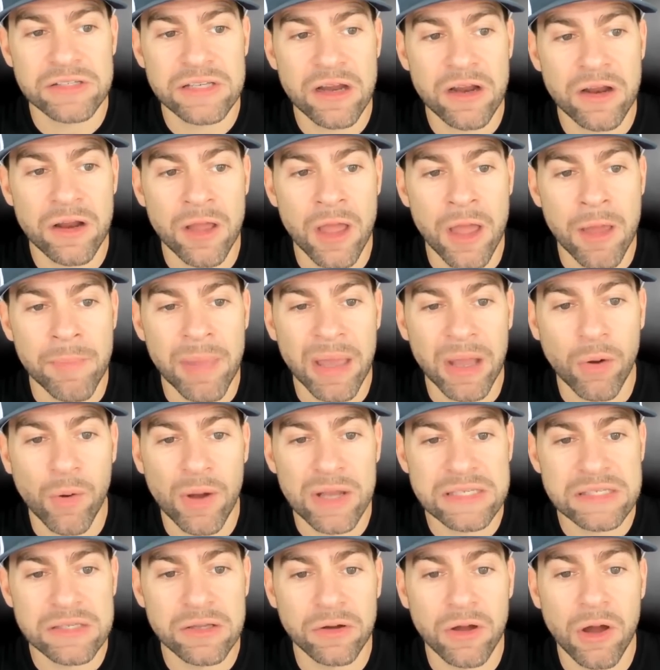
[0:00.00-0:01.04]
here,
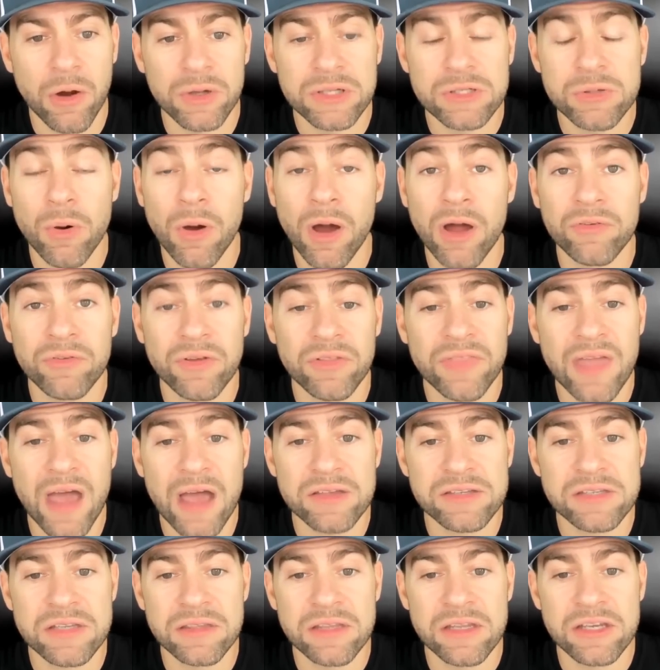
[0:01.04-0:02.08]
Bitcoin's still going to
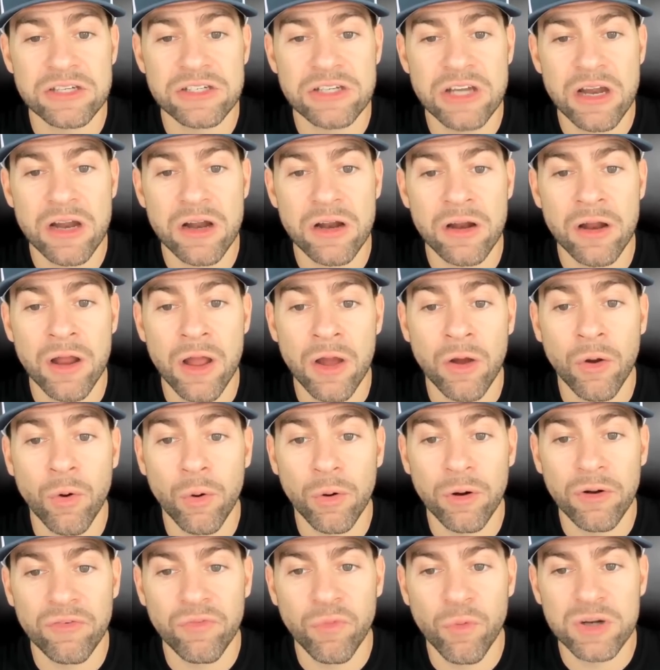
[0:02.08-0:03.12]
100,000 this year.
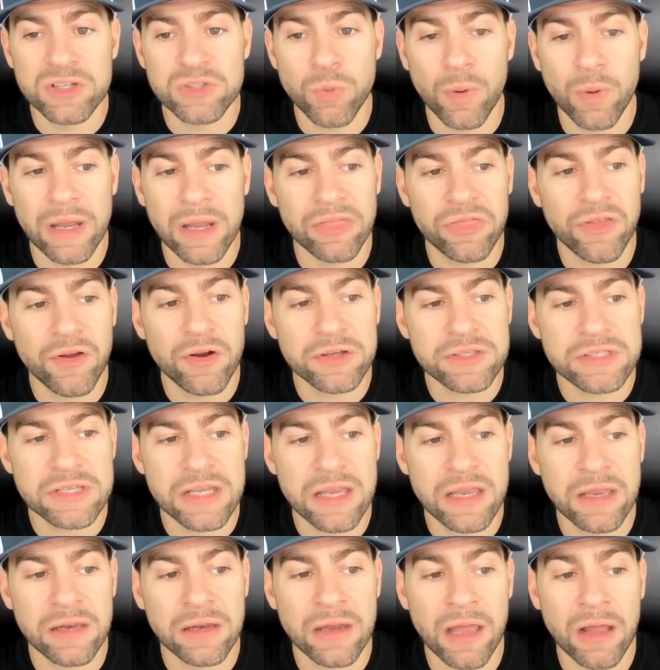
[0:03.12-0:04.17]
Quarter four
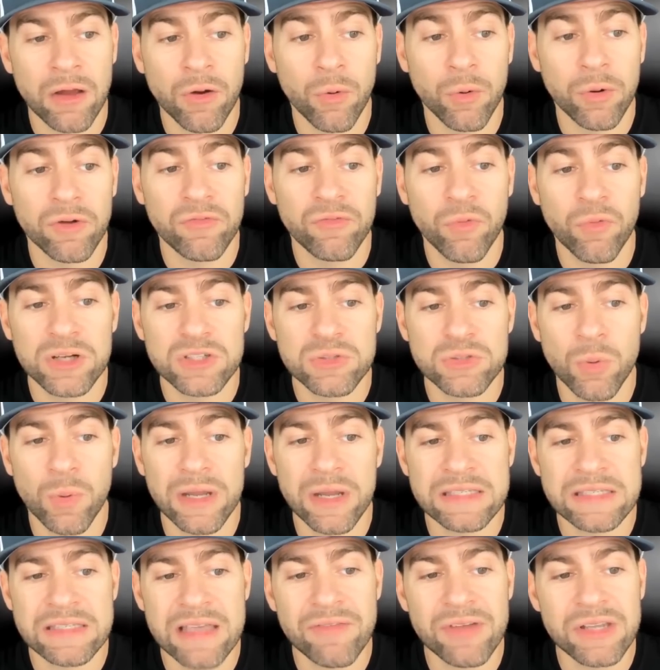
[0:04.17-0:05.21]
2013 and quarter four
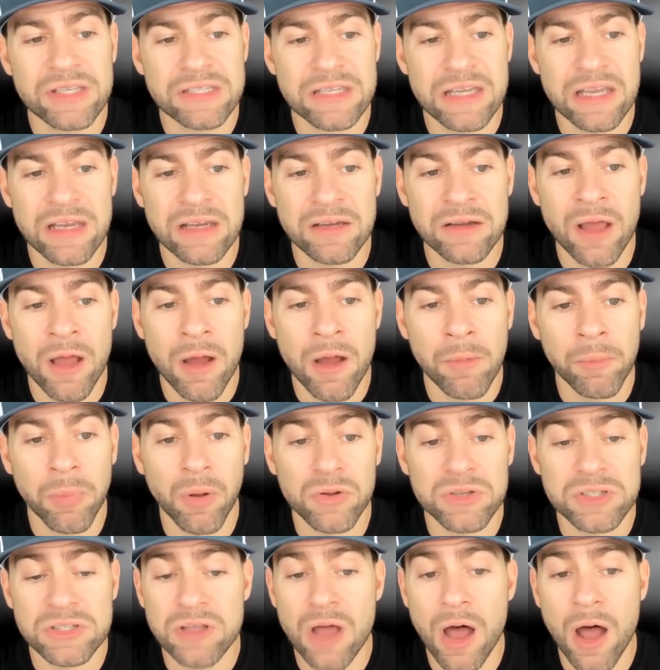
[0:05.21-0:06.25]
2017
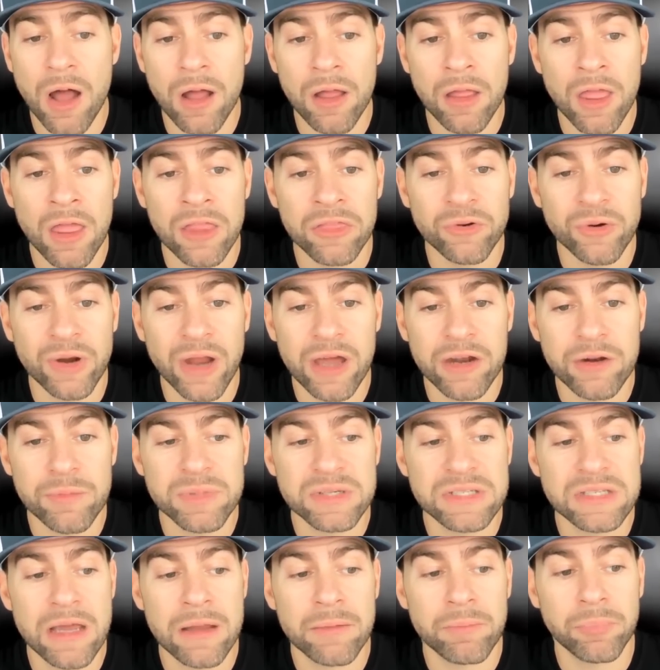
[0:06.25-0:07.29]
both saw
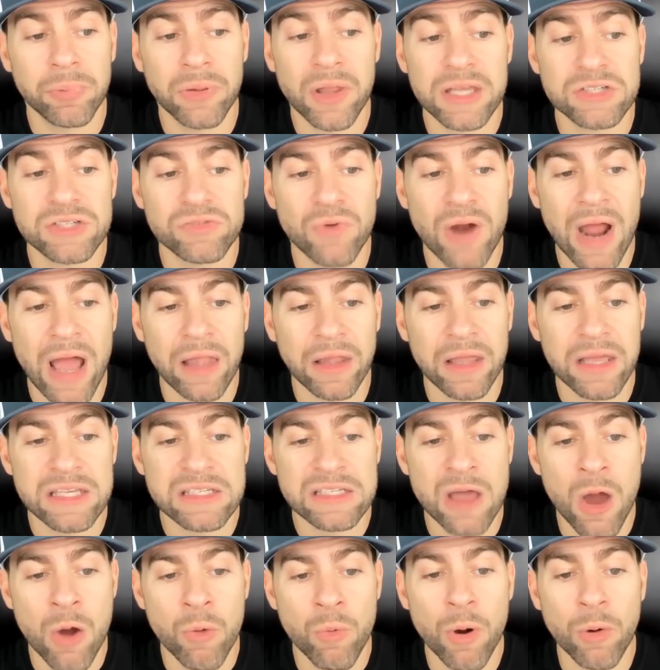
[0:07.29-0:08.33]
300% plus
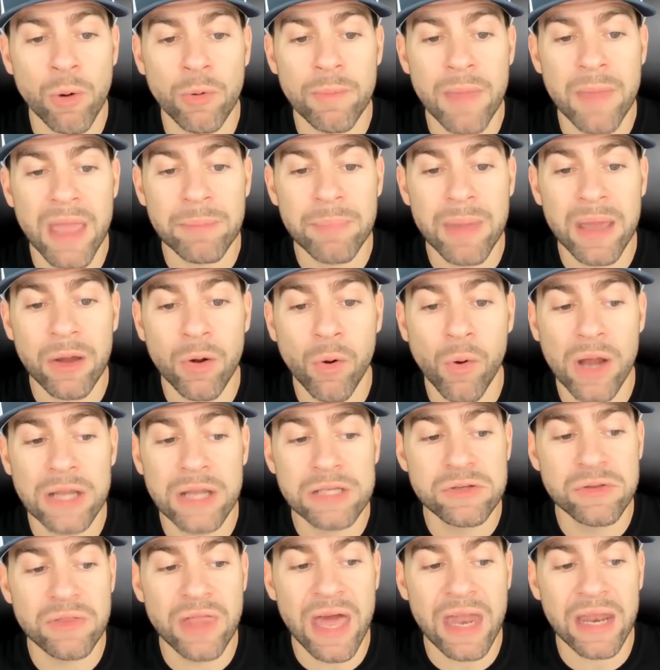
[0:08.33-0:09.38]
rallies. What would make Bitcoin
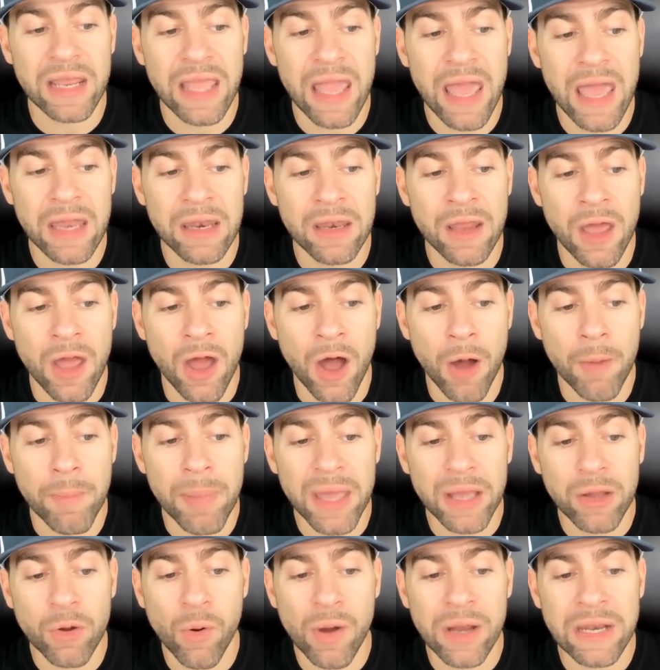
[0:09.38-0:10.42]
do that again? A
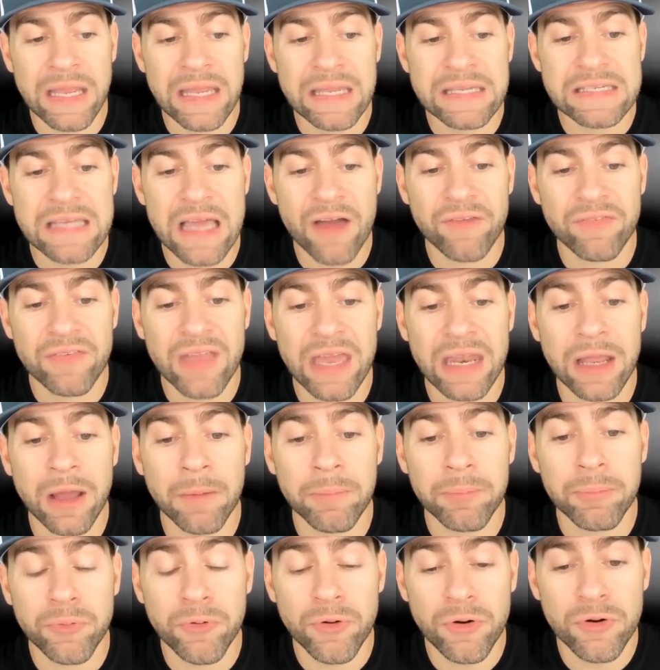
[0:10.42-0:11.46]
Bitcoin ETF getting
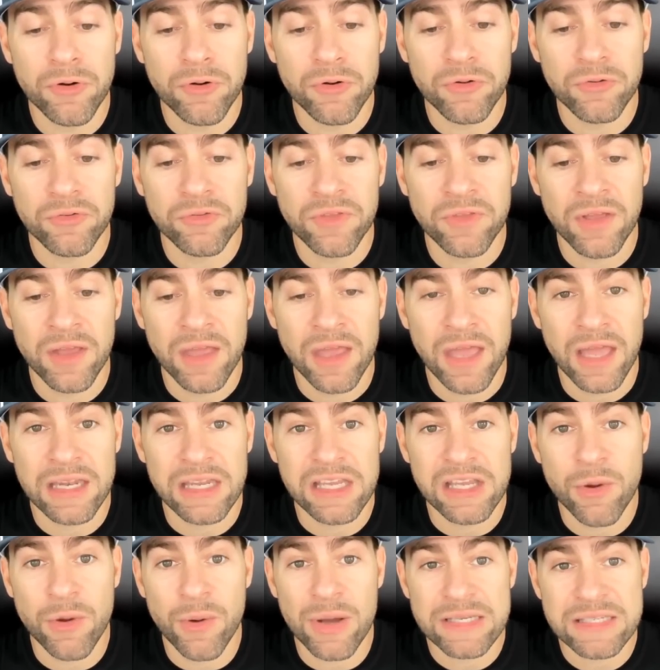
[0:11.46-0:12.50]
approved in the
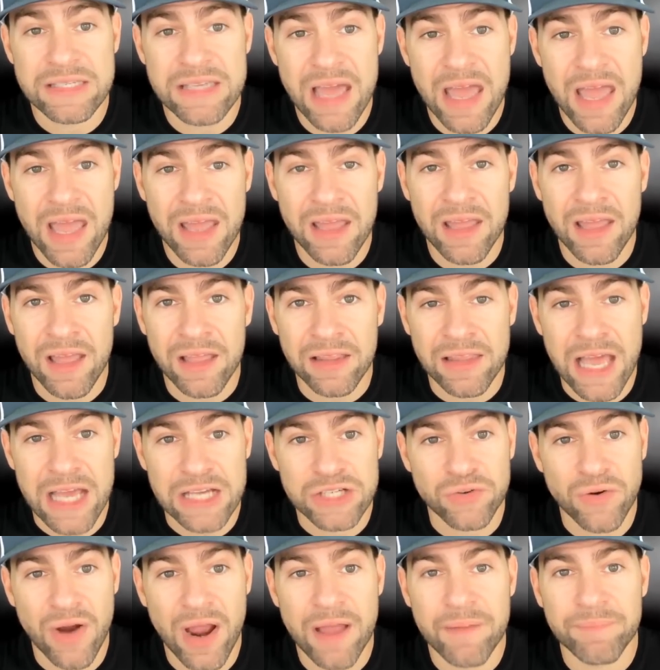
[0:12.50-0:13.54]
USA.
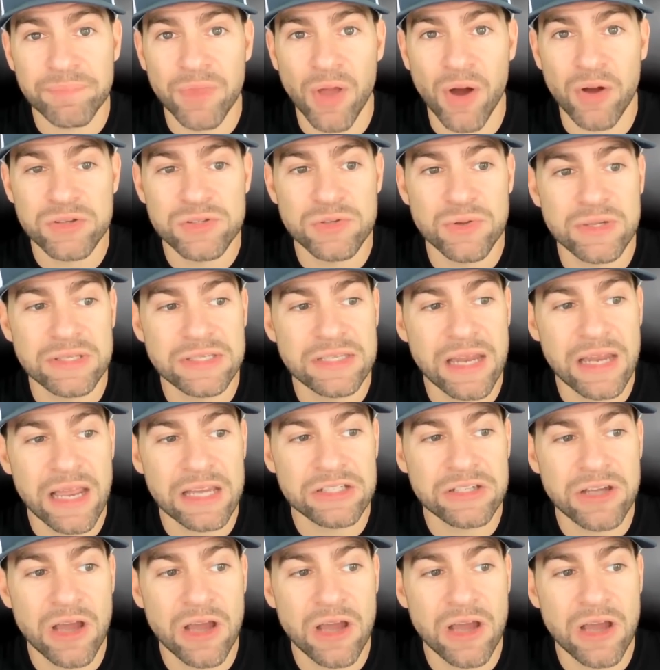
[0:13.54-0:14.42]
That's right. Also in today's